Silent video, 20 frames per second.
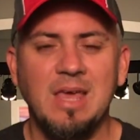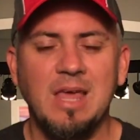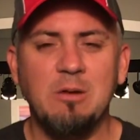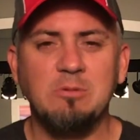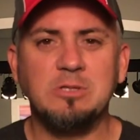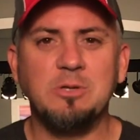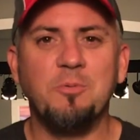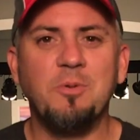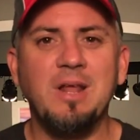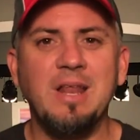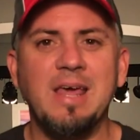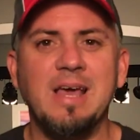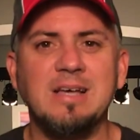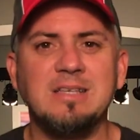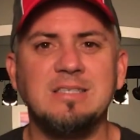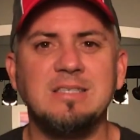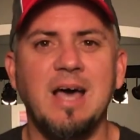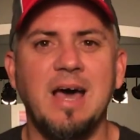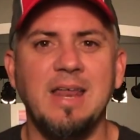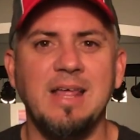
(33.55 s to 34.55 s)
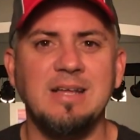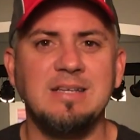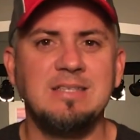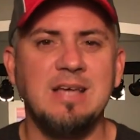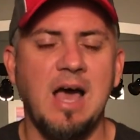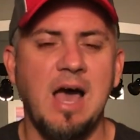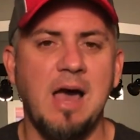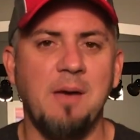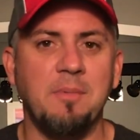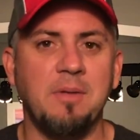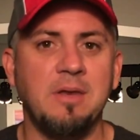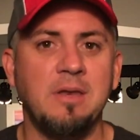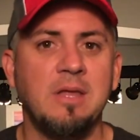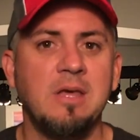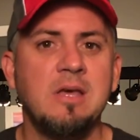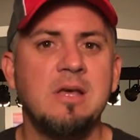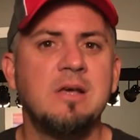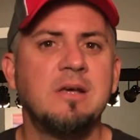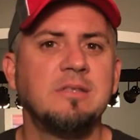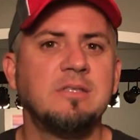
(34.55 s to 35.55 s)
It was a really exciting time, and
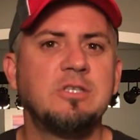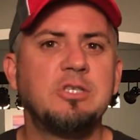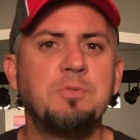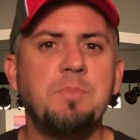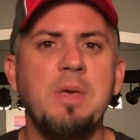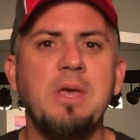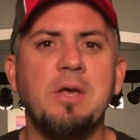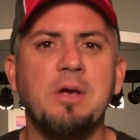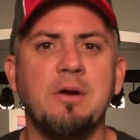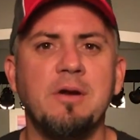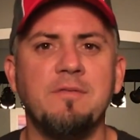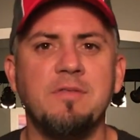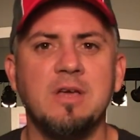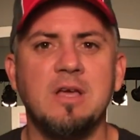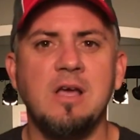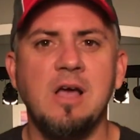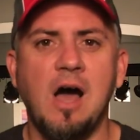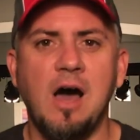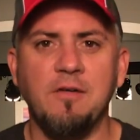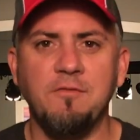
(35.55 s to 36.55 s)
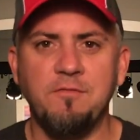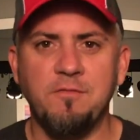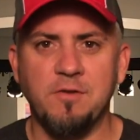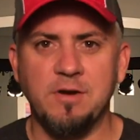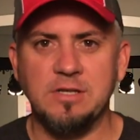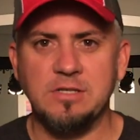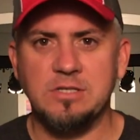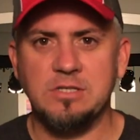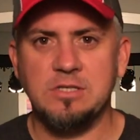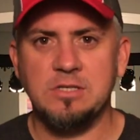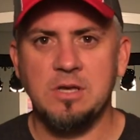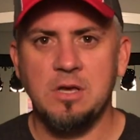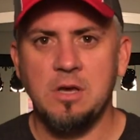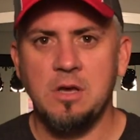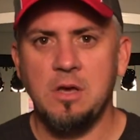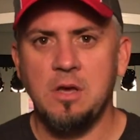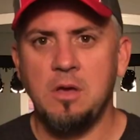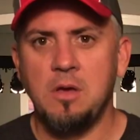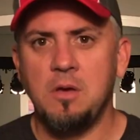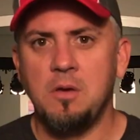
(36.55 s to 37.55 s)
the speaker of the conference,
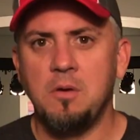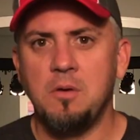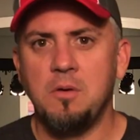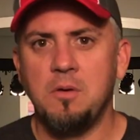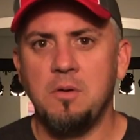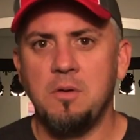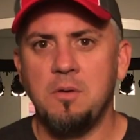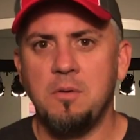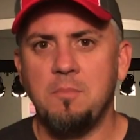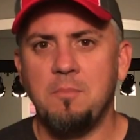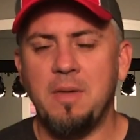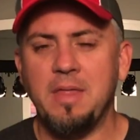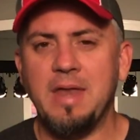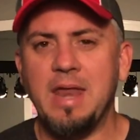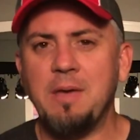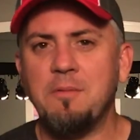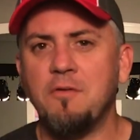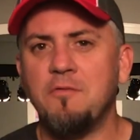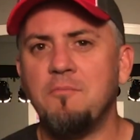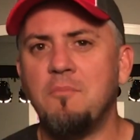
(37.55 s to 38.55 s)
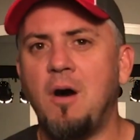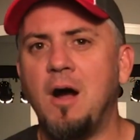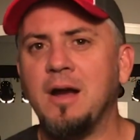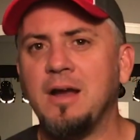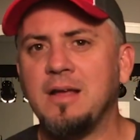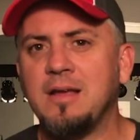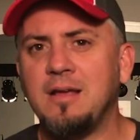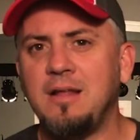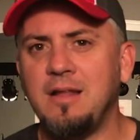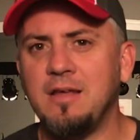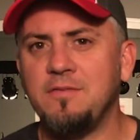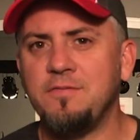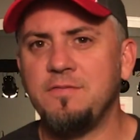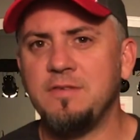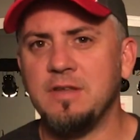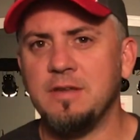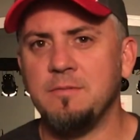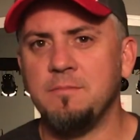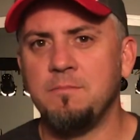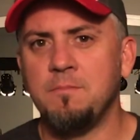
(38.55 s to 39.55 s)
by the name of Mark
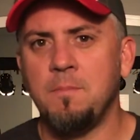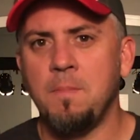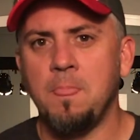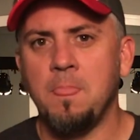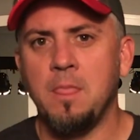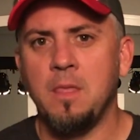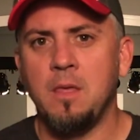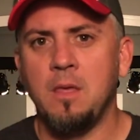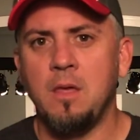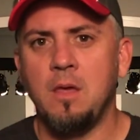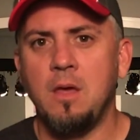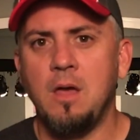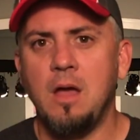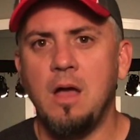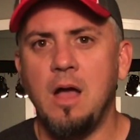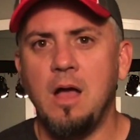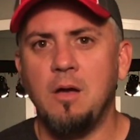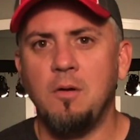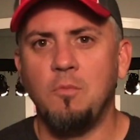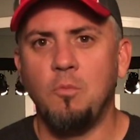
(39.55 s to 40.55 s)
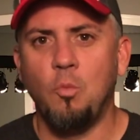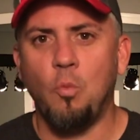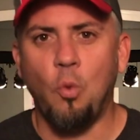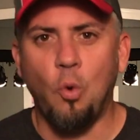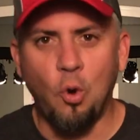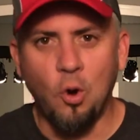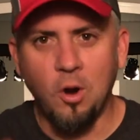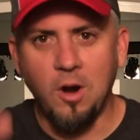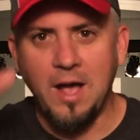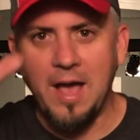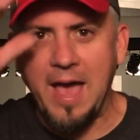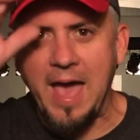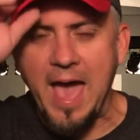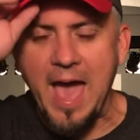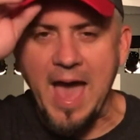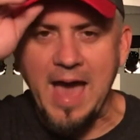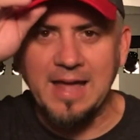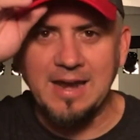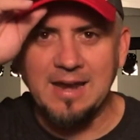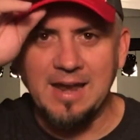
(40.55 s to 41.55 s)
Clifton, wore a
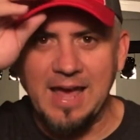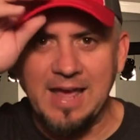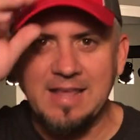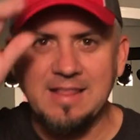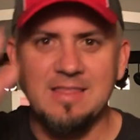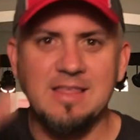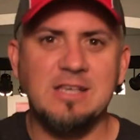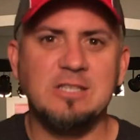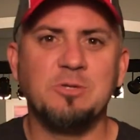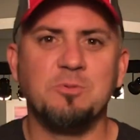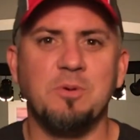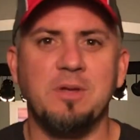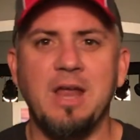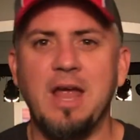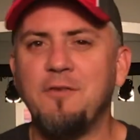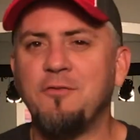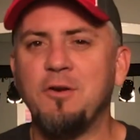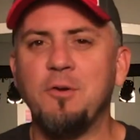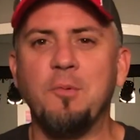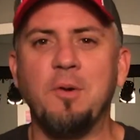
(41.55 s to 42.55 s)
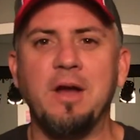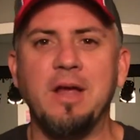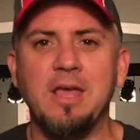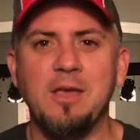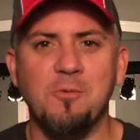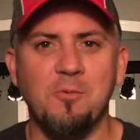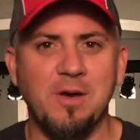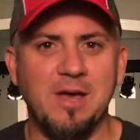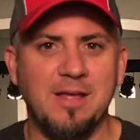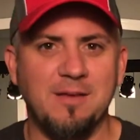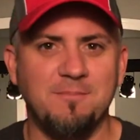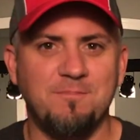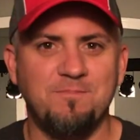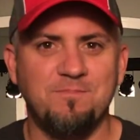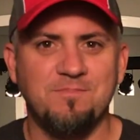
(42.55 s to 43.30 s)
hat like this one everywhere he went.